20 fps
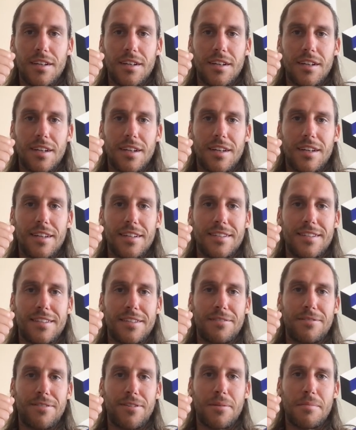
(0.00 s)
You can
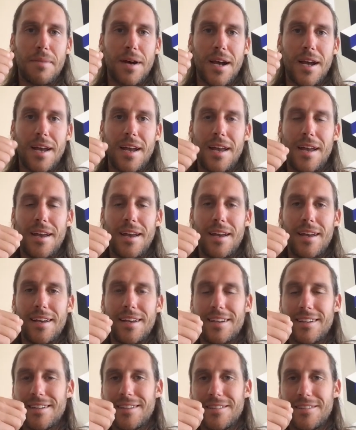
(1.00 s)
see from
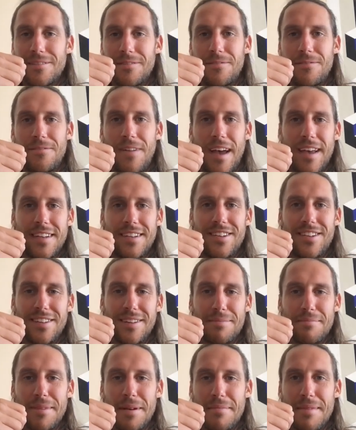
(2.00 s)
my
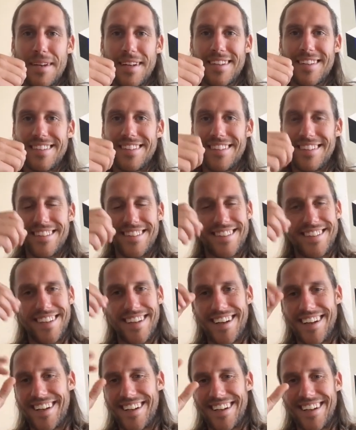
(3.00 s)
facial mimics, it's
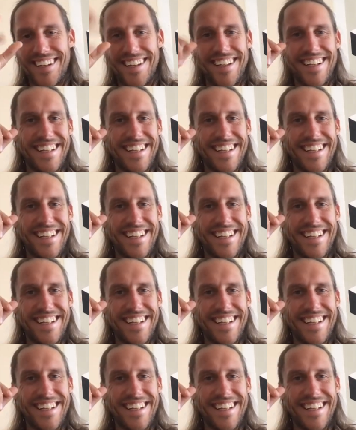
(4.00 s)
like